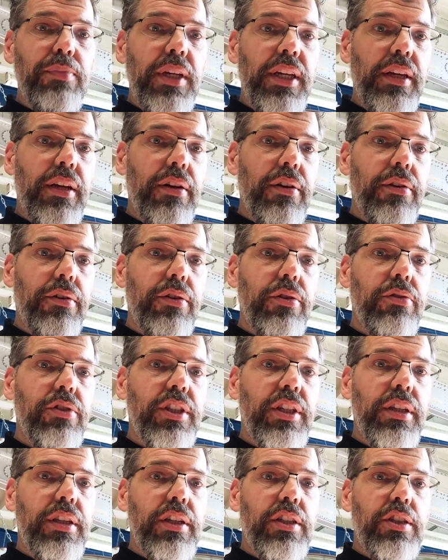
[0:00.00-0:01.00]
me here you
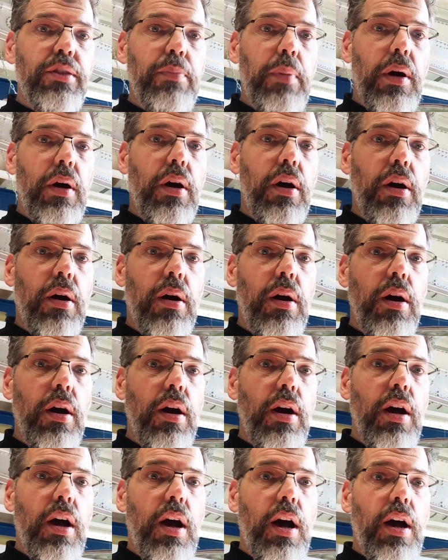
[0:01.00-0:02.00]
see the spar
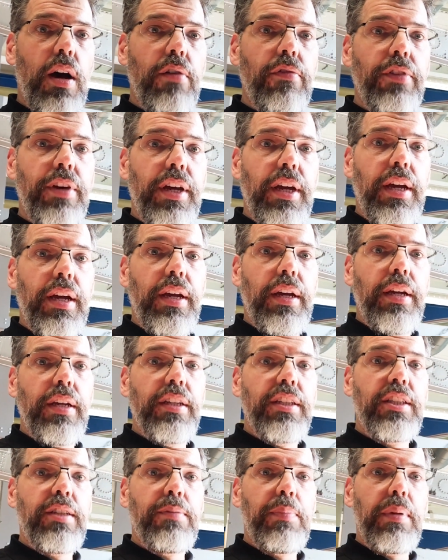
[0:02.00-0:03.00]
of a
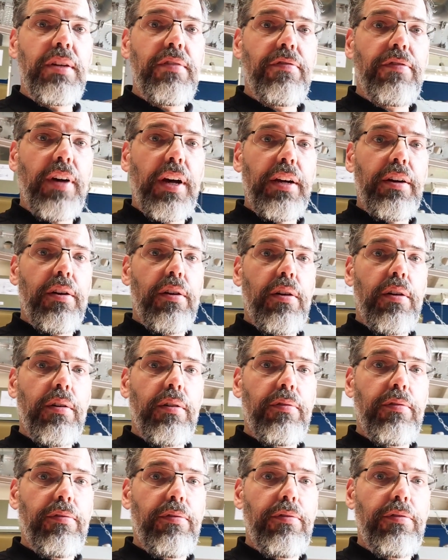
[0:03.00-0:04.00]
Spitfire
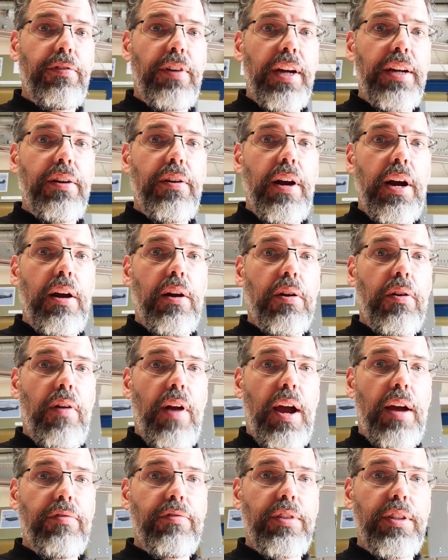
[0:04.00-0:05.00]
fighter
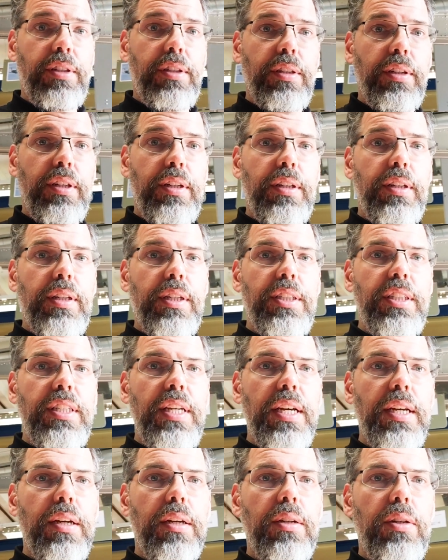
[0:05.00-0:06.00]
aircraft. Let's
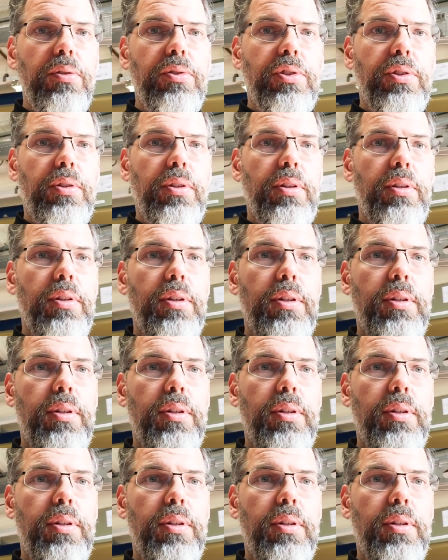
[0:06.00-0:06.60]
take a closer look.